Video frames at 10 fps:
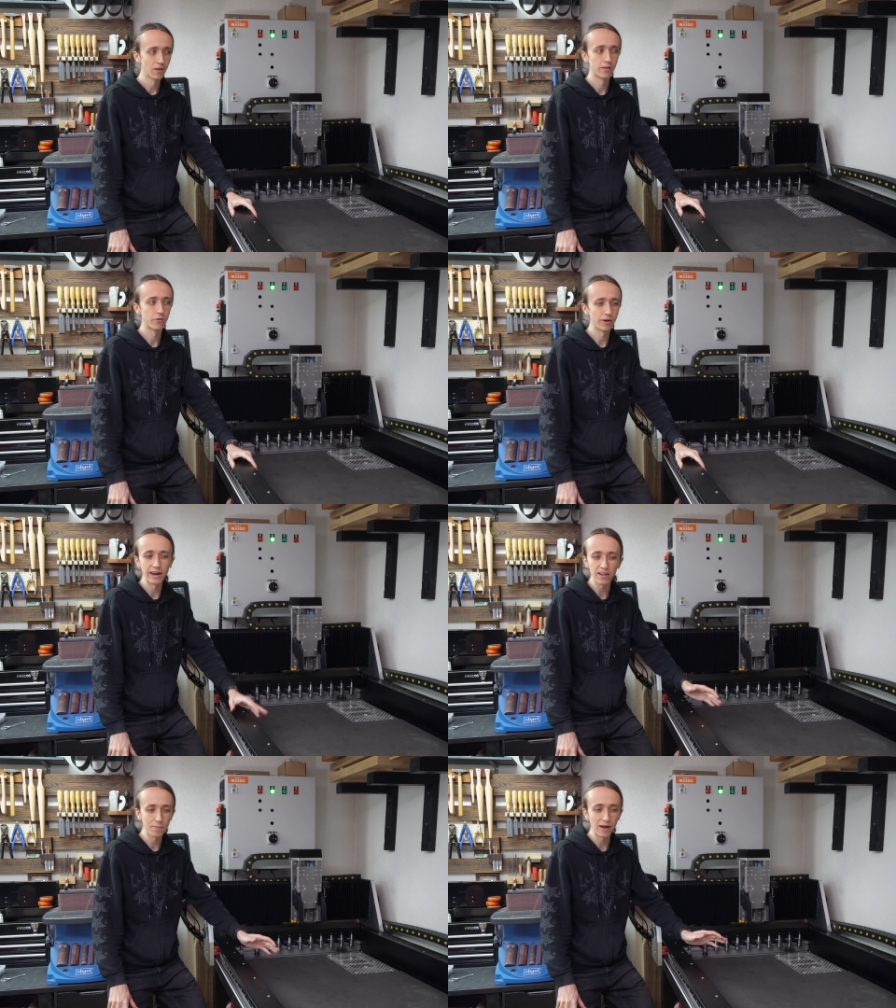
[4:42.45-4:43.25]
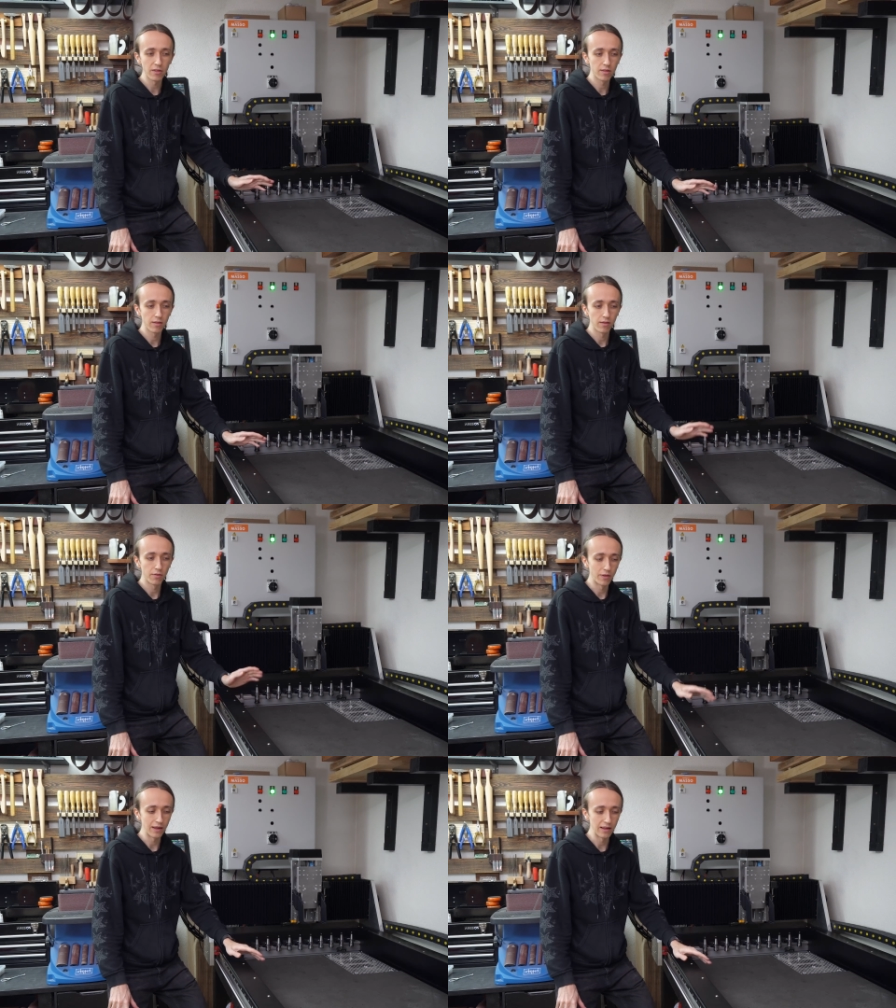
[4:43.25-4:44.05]
So the next specs
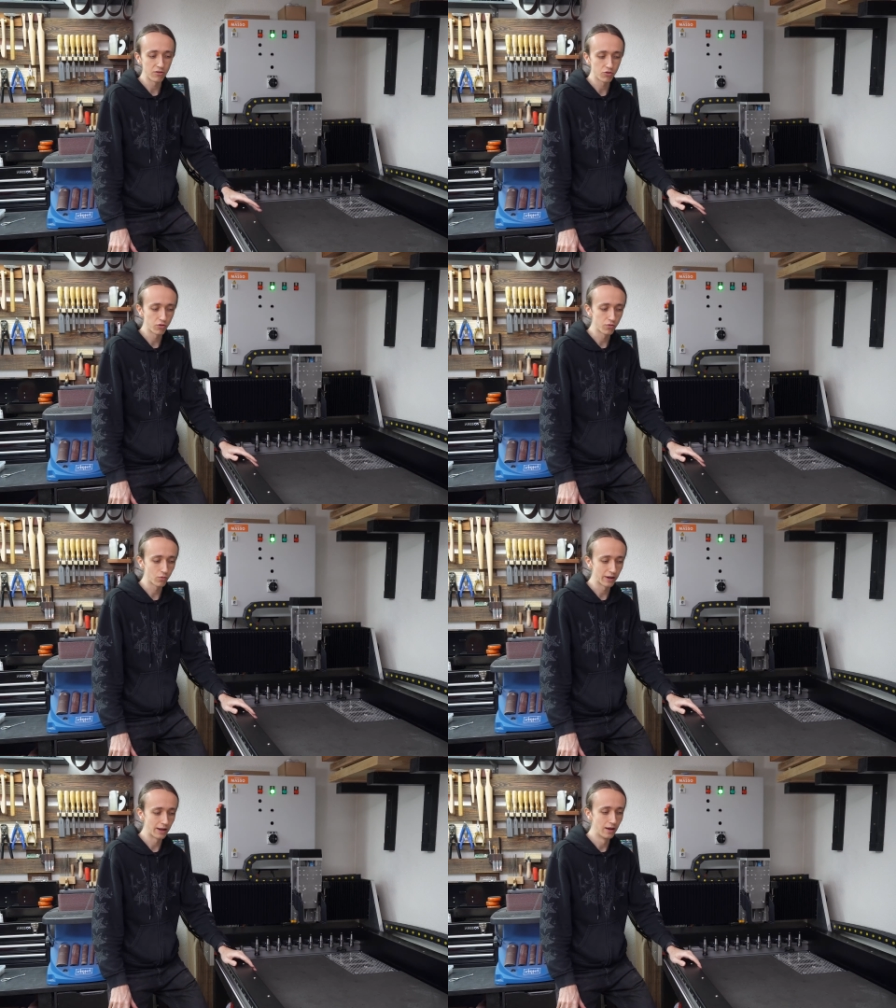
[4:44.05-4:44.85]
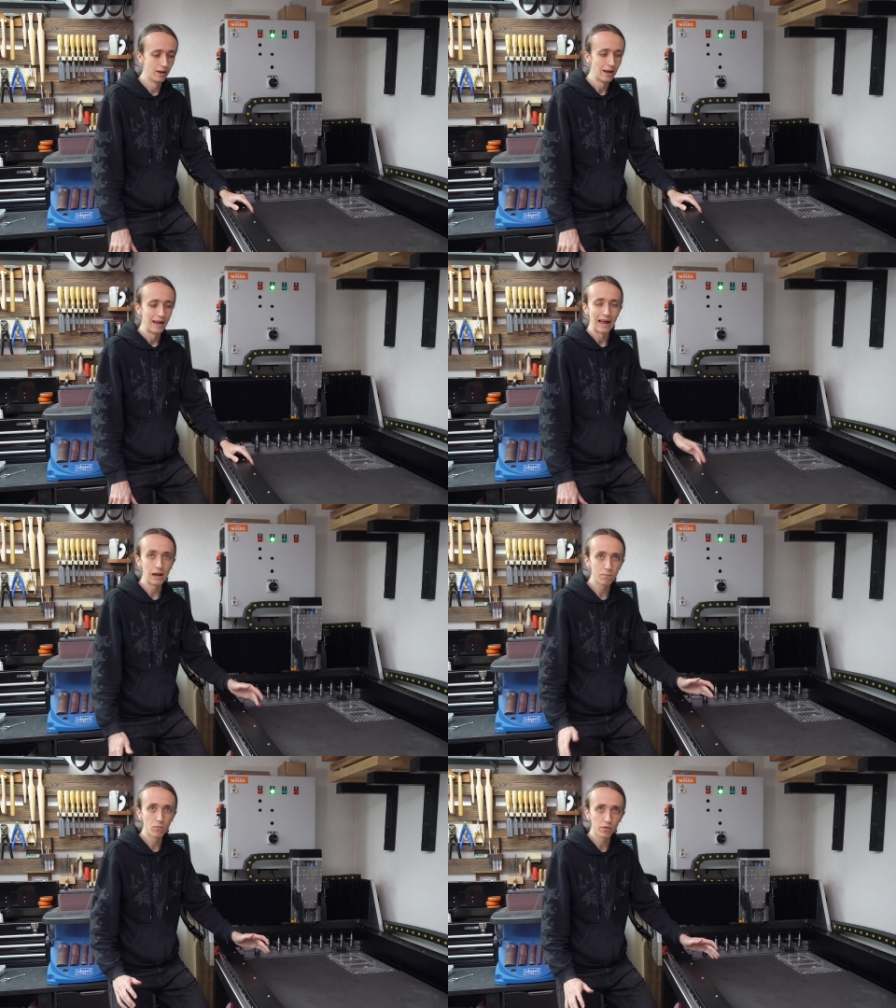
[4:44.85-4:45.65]
thing is just to kind of
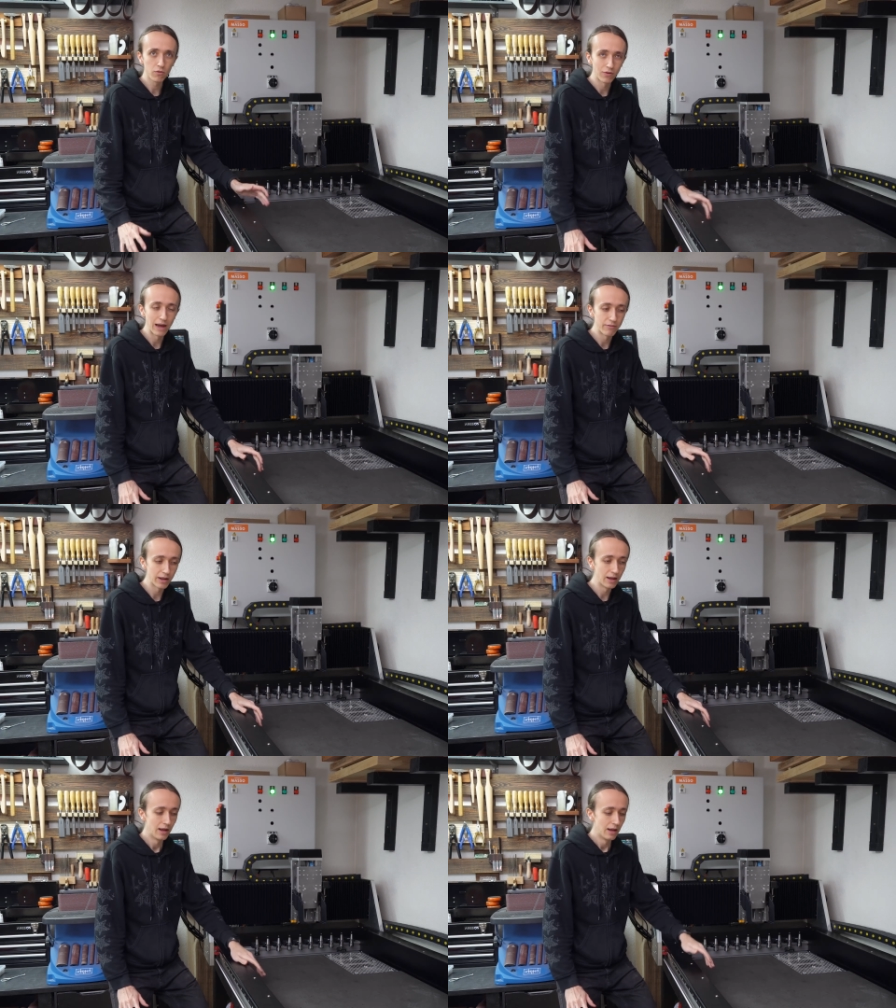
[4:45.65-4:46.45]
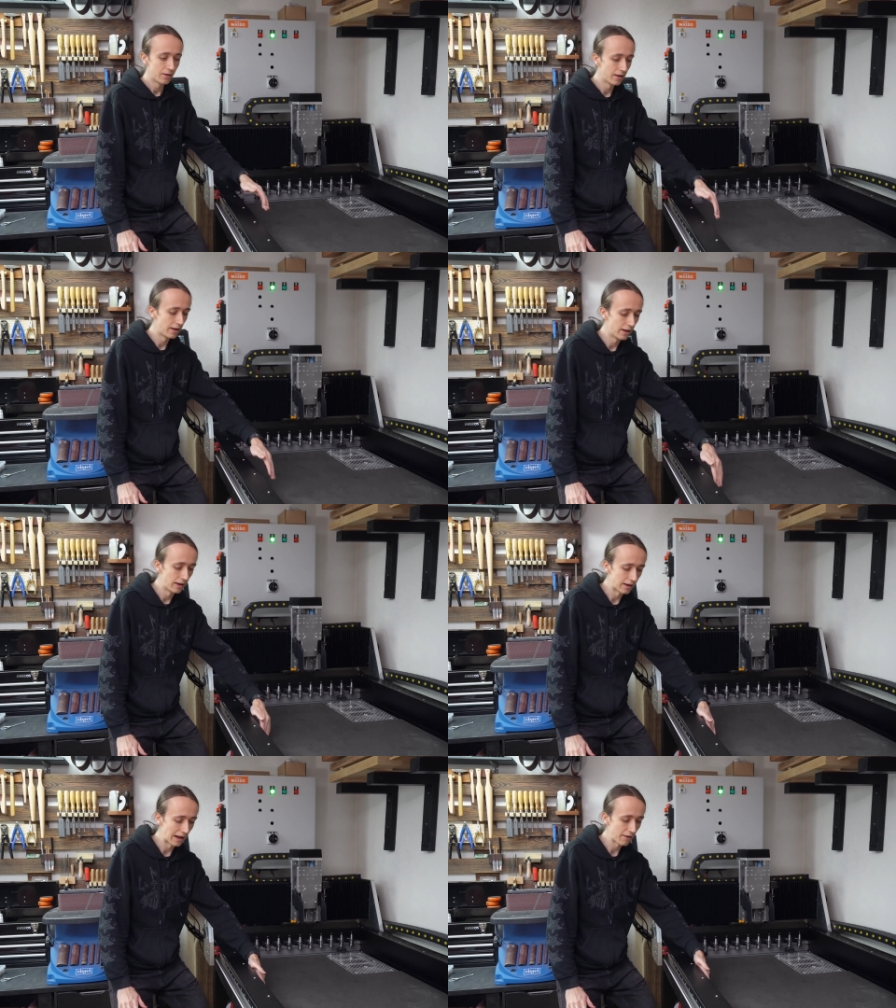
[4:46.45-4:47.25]
help with gravity,
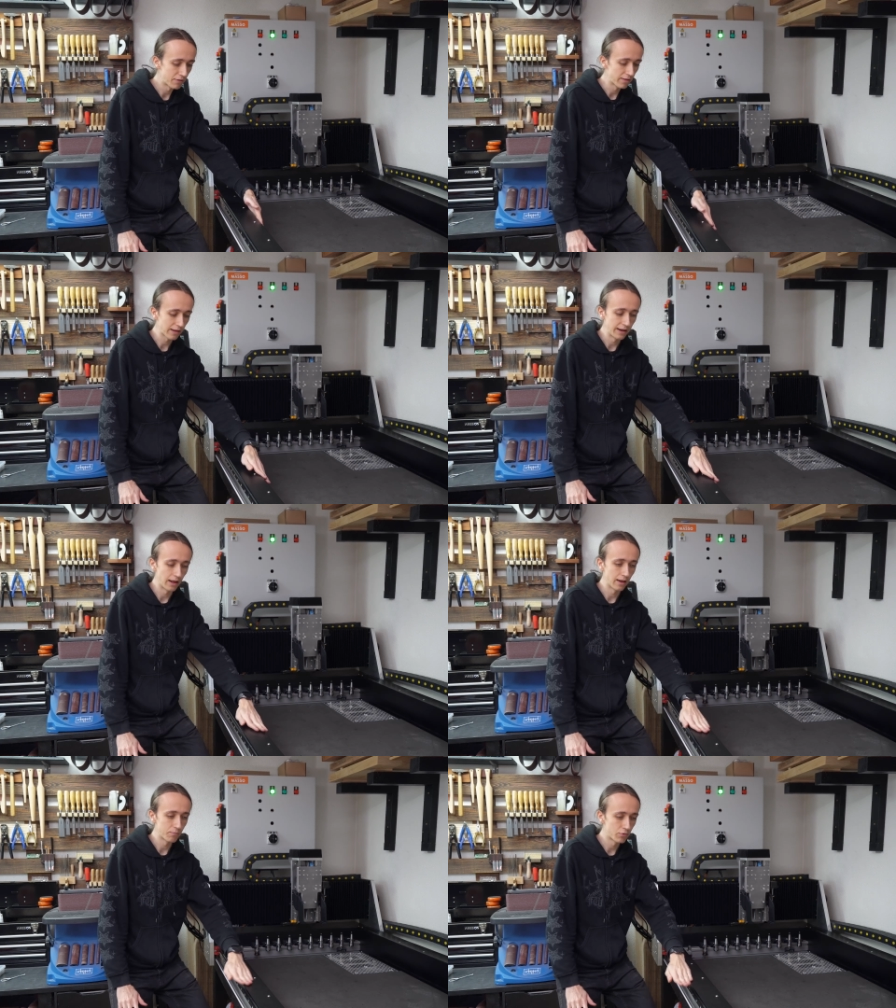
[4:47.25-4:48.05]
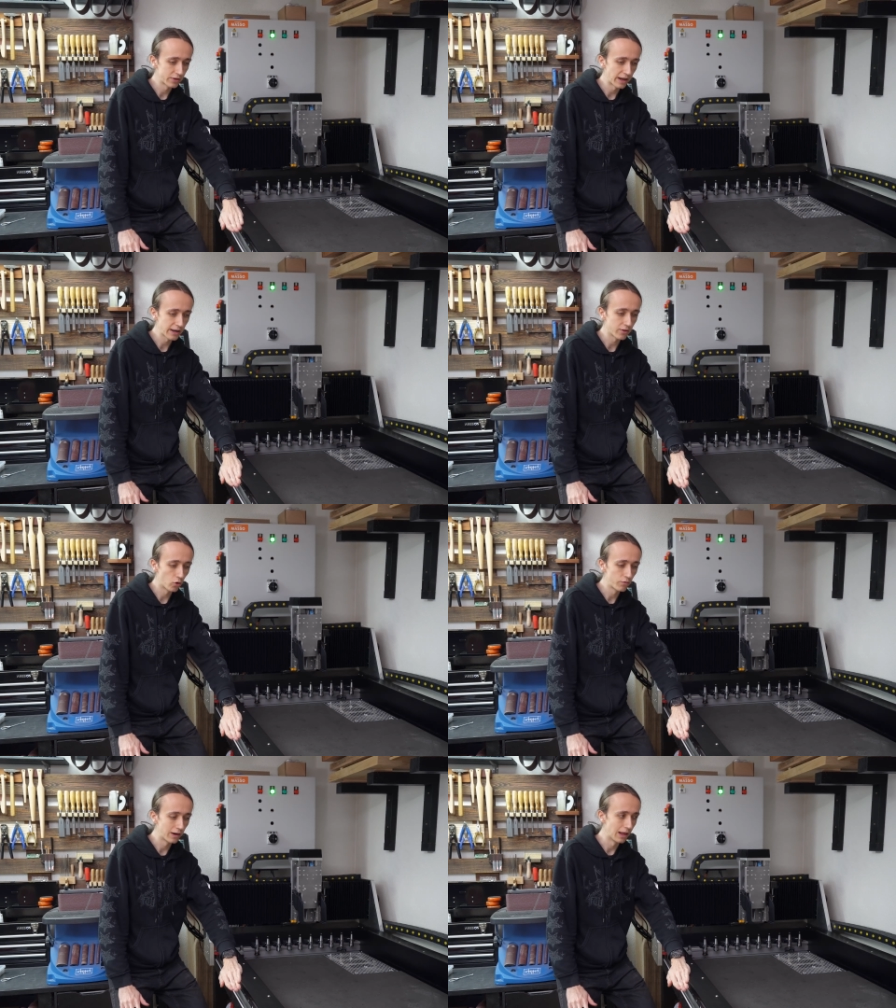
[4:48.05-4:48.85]
uh, have this kind of protected
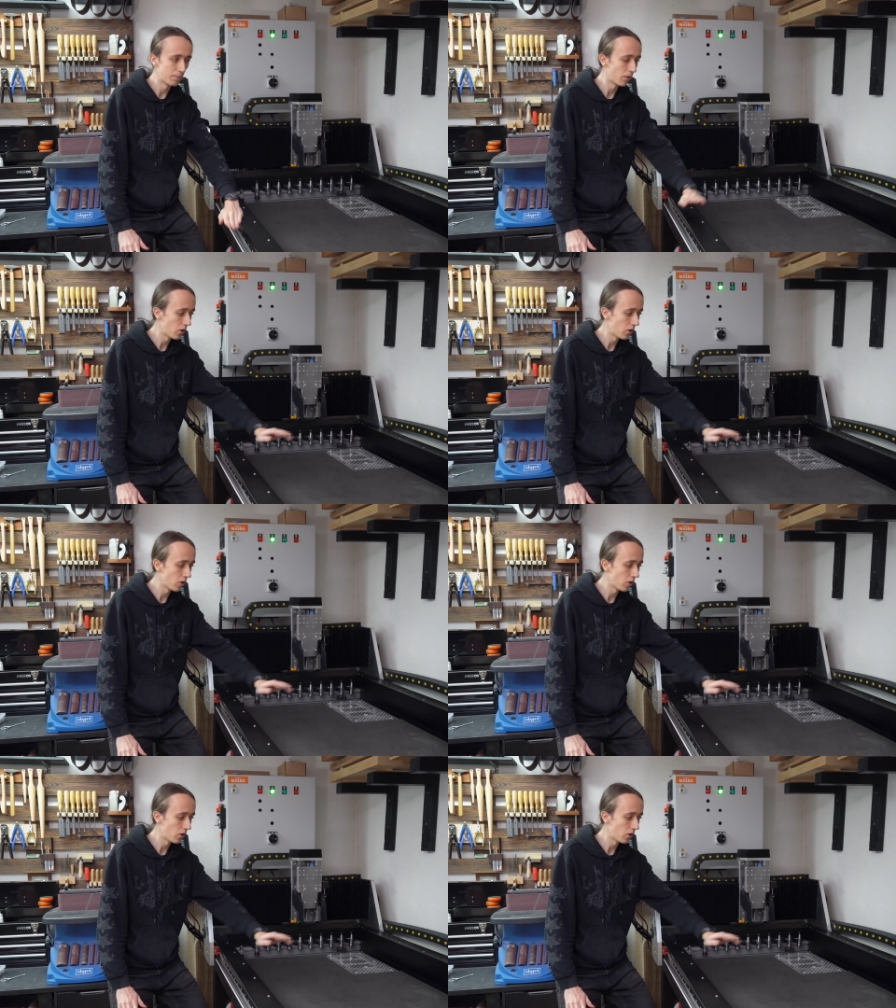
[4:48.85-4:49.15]
overlap.